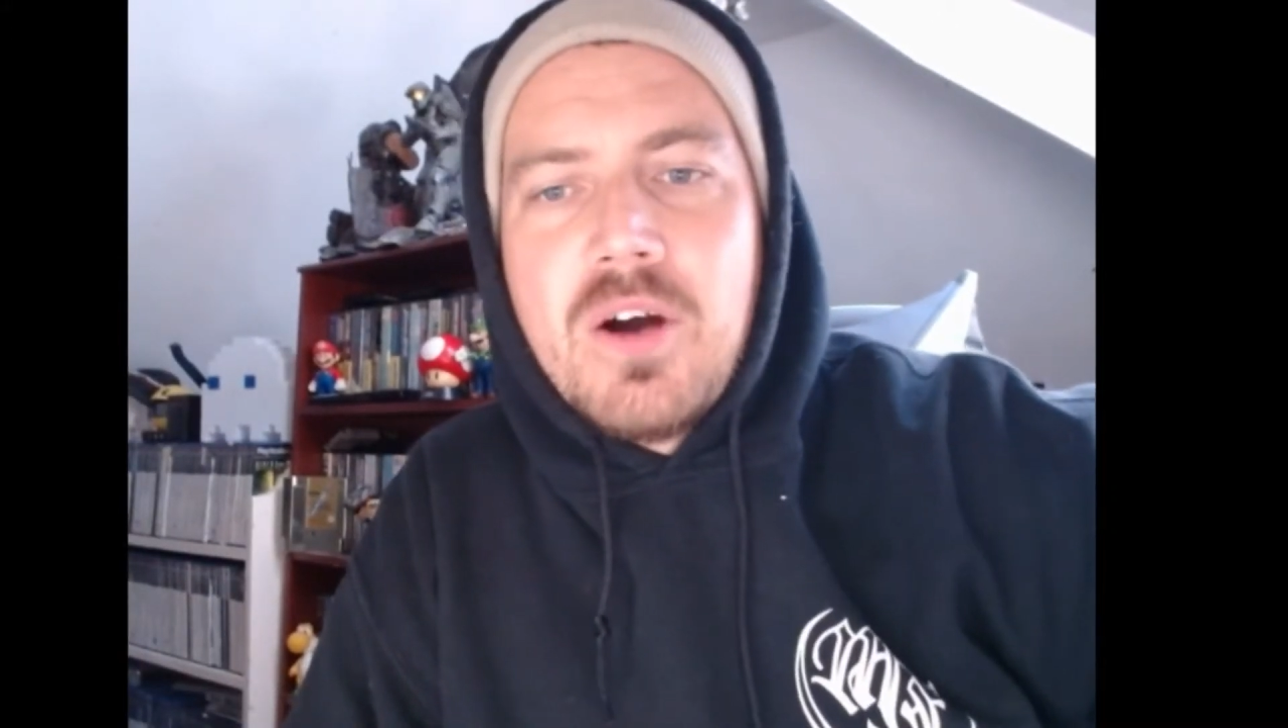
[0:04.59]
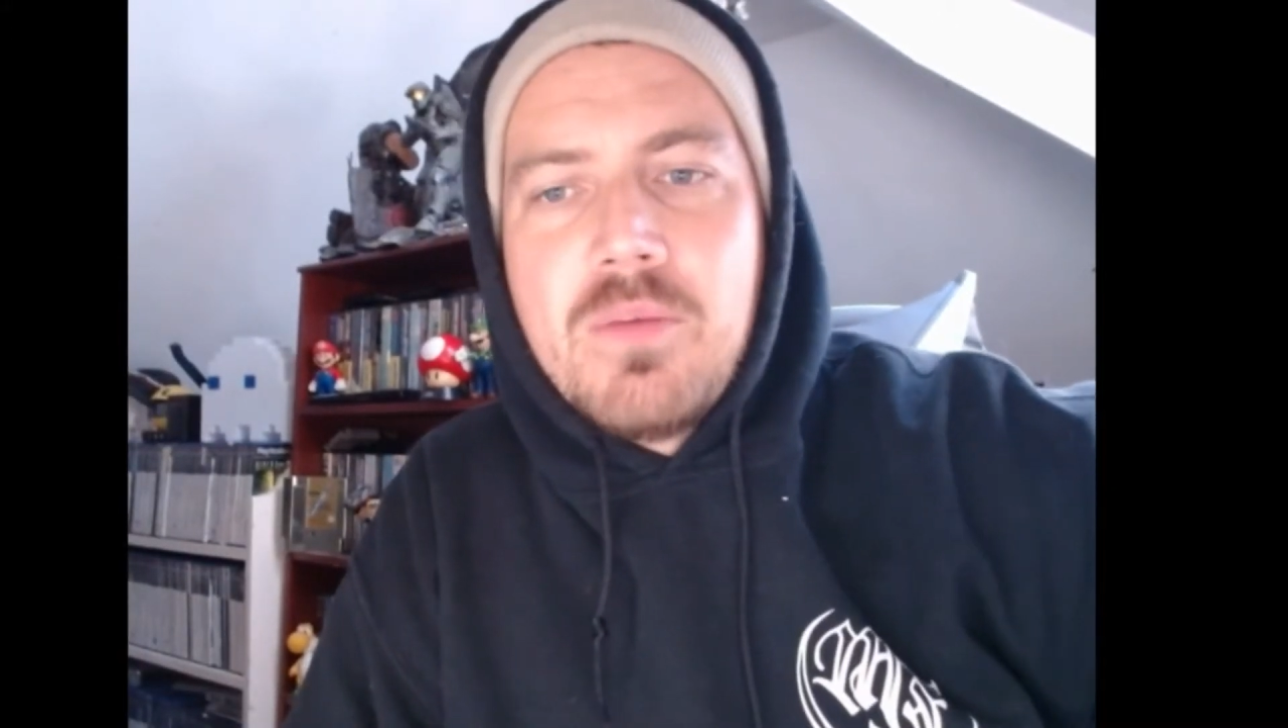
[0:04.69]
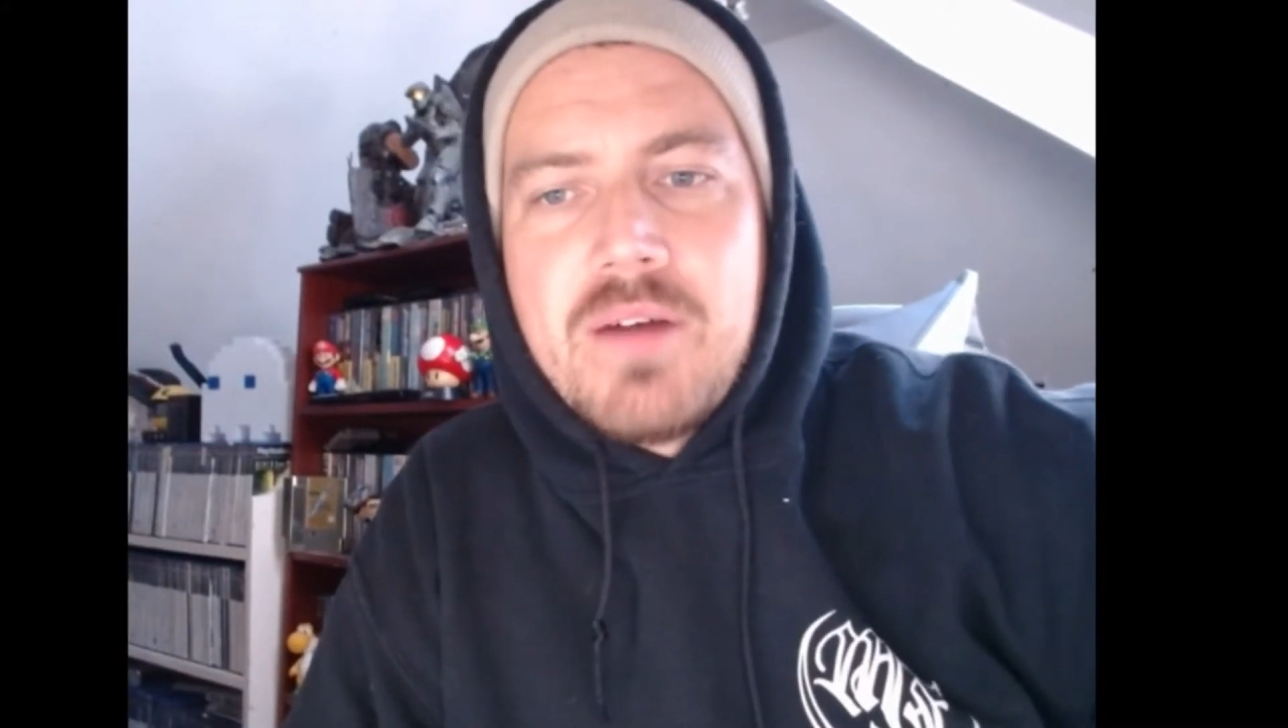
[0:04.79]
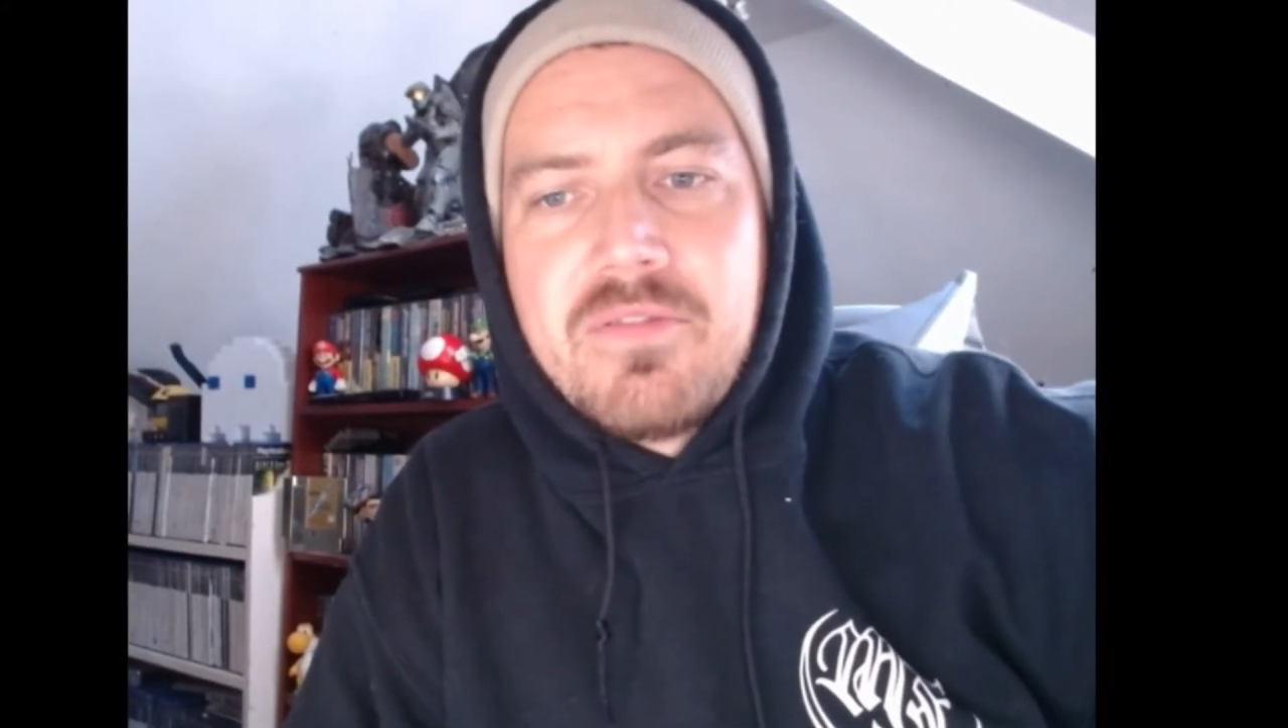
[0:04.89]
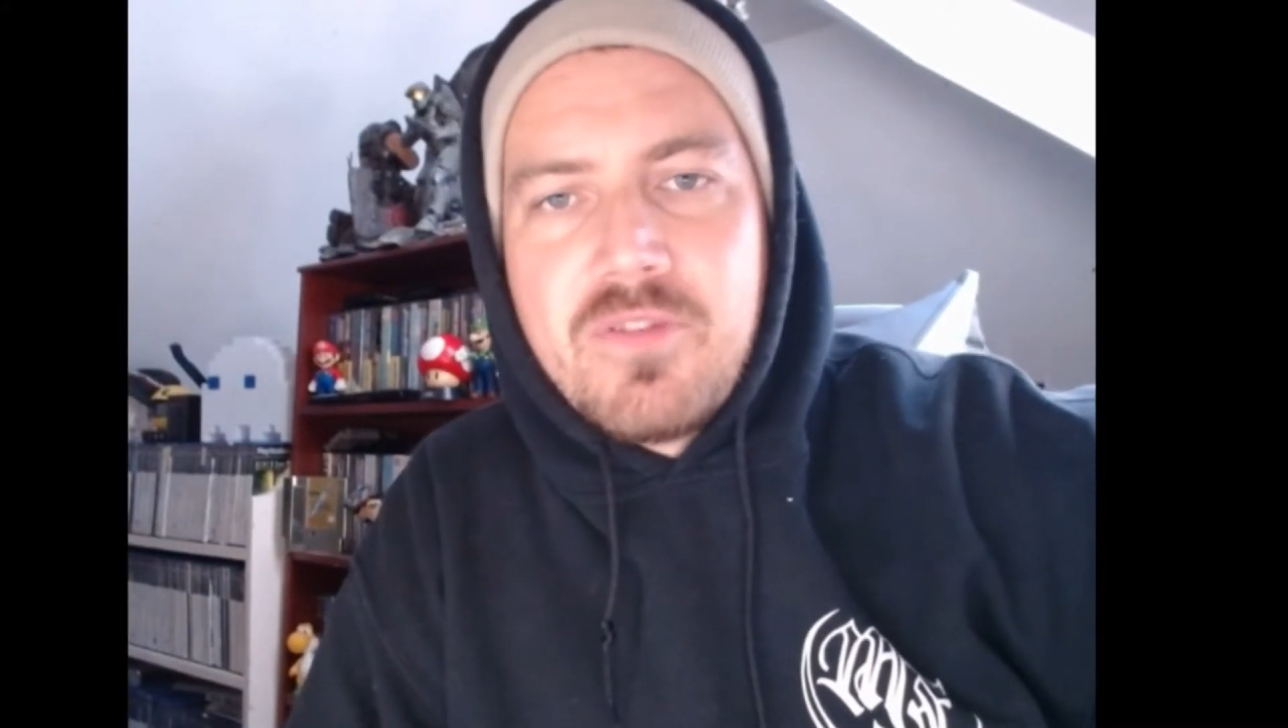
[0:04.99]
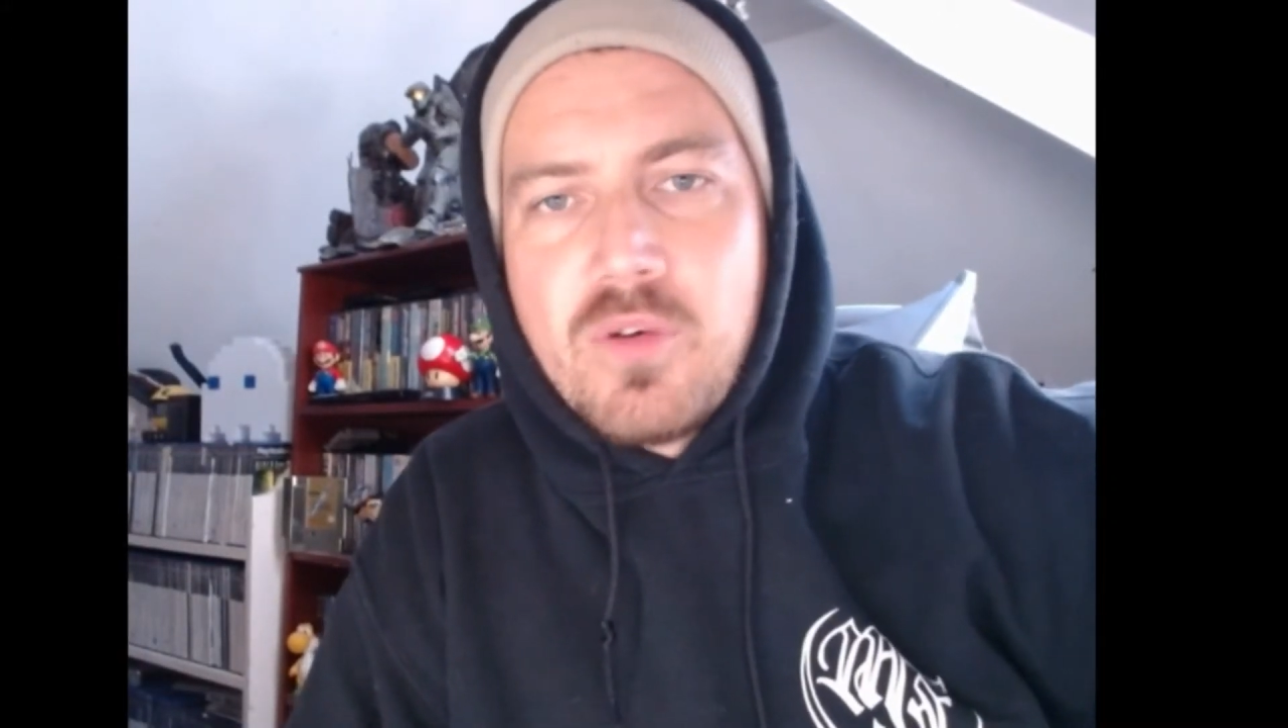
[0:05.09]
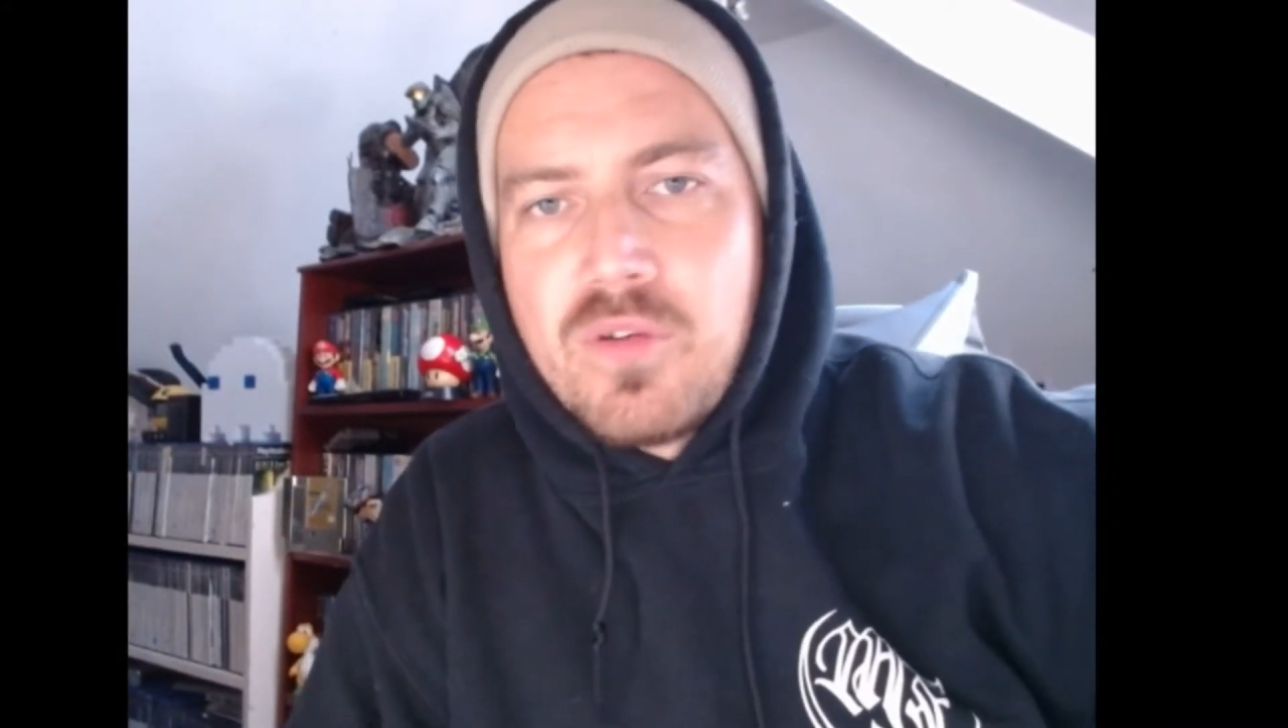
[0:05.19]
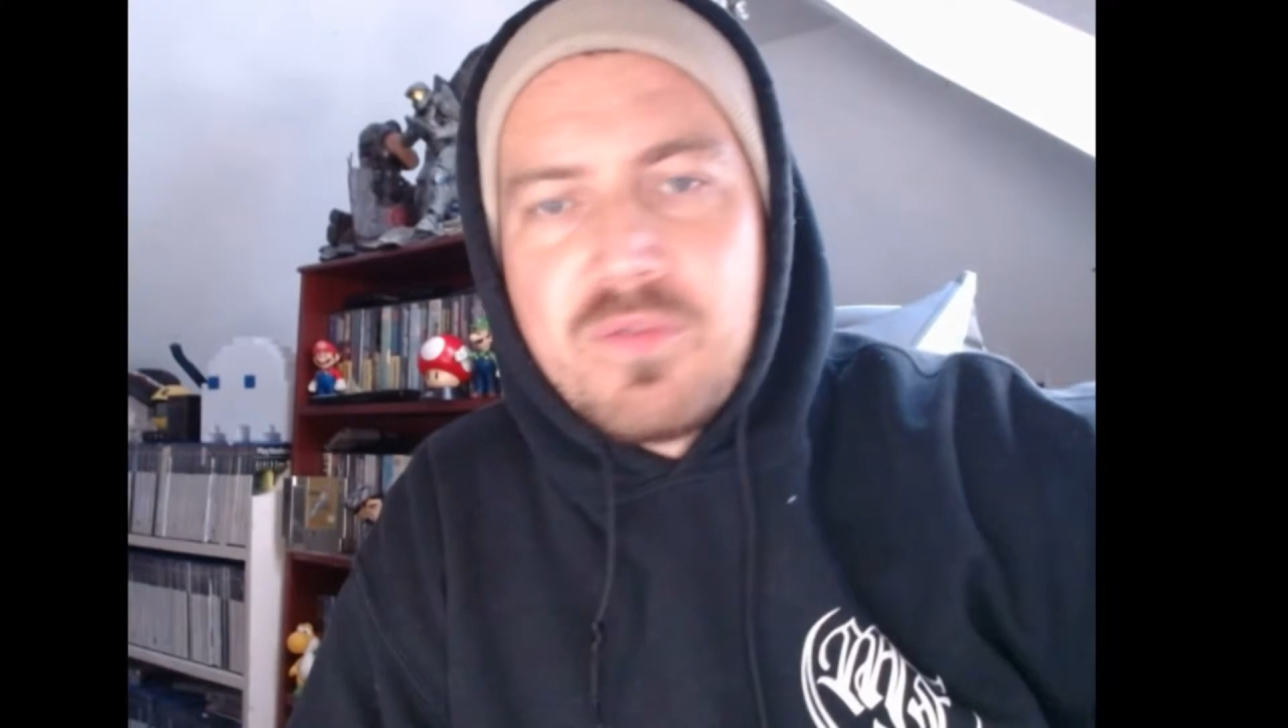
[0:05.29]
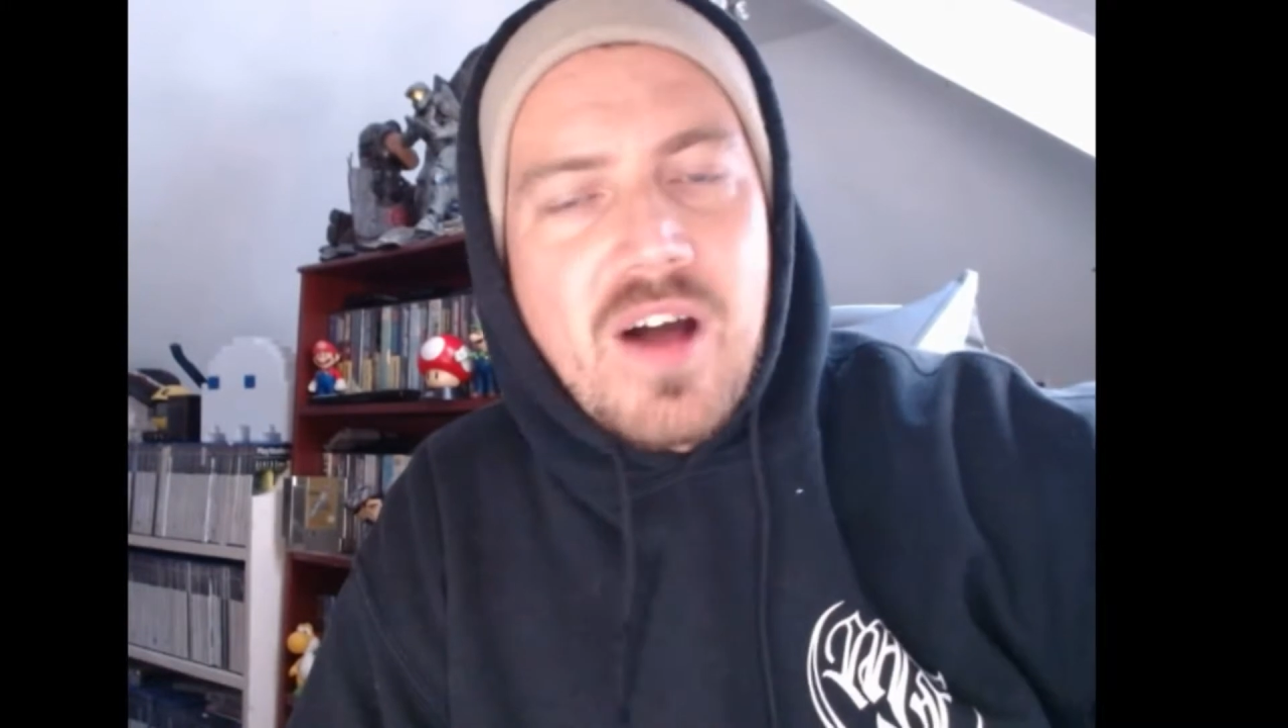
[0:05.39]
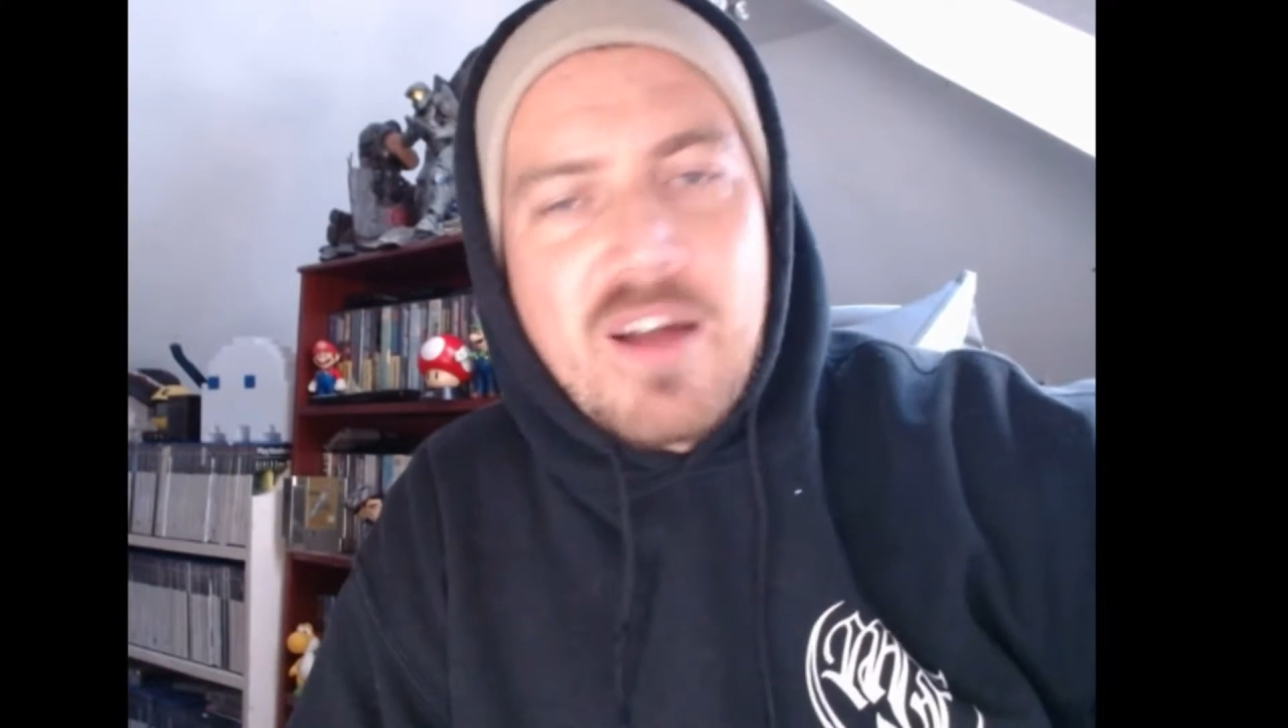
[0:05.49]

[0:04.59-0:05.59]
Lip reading: month or 5